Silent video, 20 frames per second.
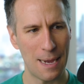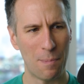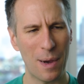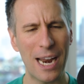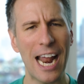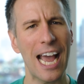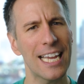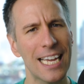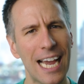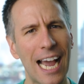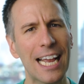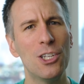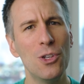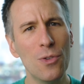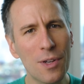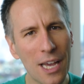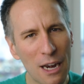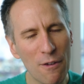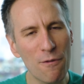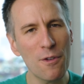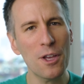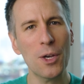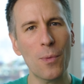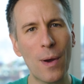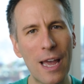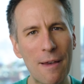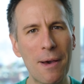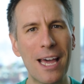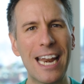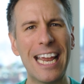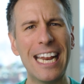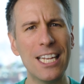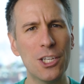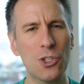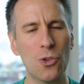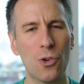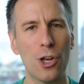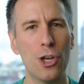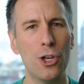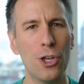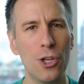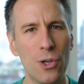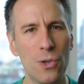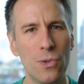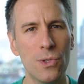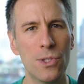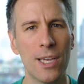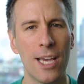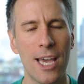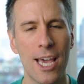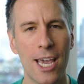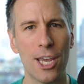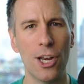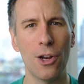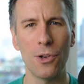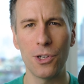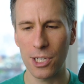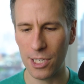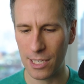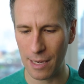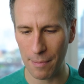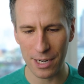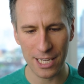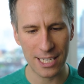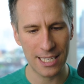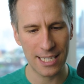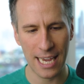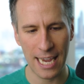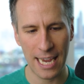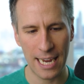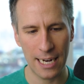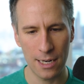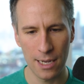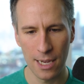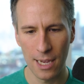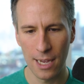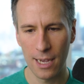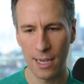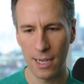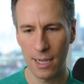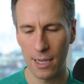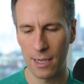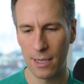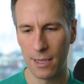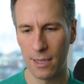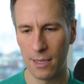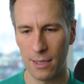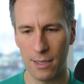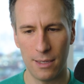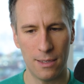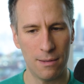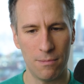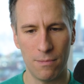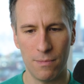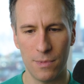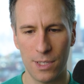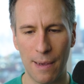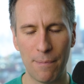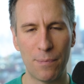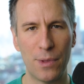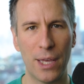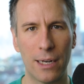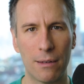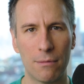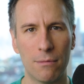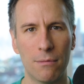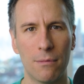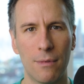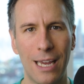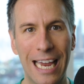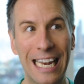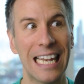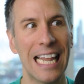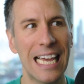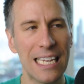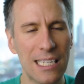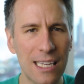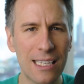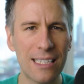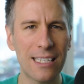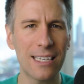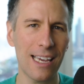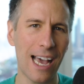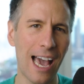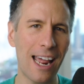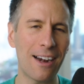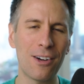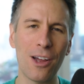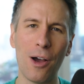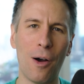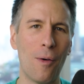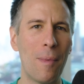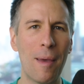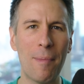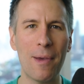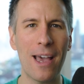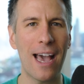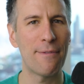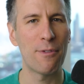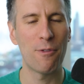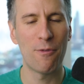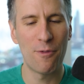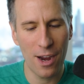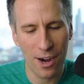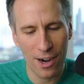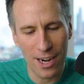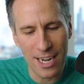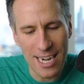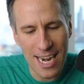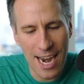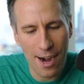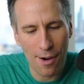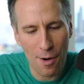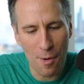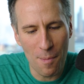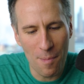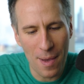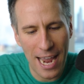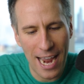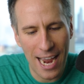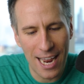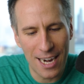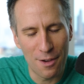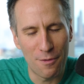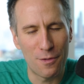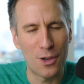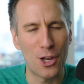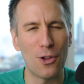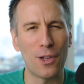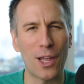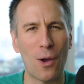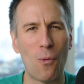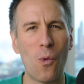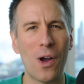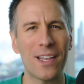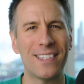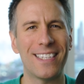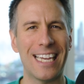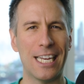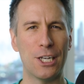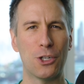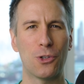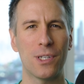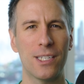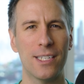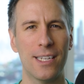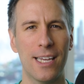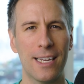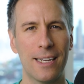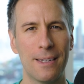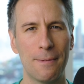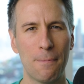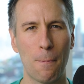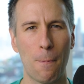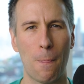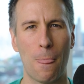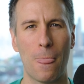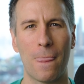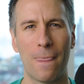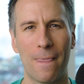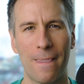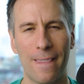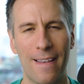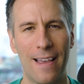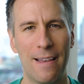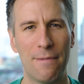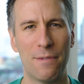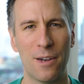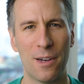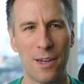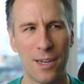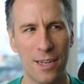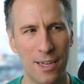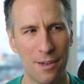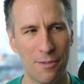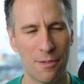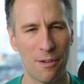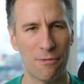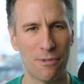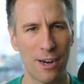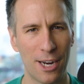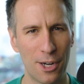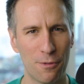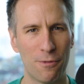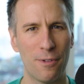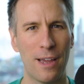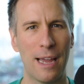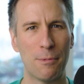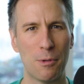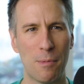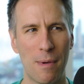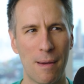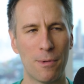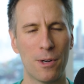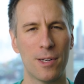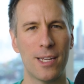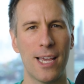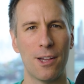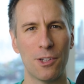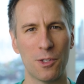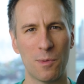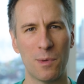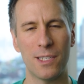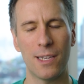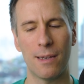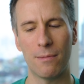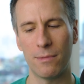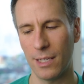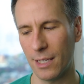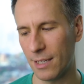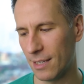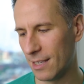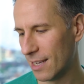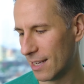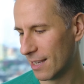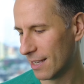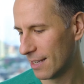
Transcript: But I, I do kind of feel that way about any sort of news. You know, just somebody saying something. Unless it's, I don't know, maybe I have a very narrow band of, you know, like what's interesting if a, if a friend or family member tells me something.